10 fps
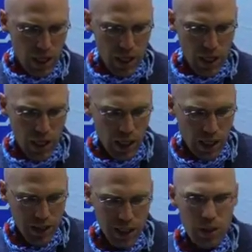
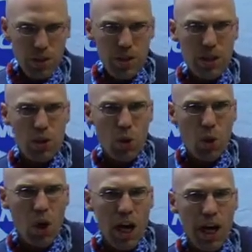I think you'll see
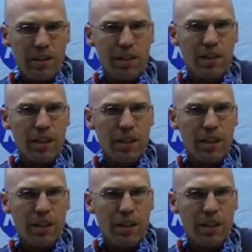Joel Haas and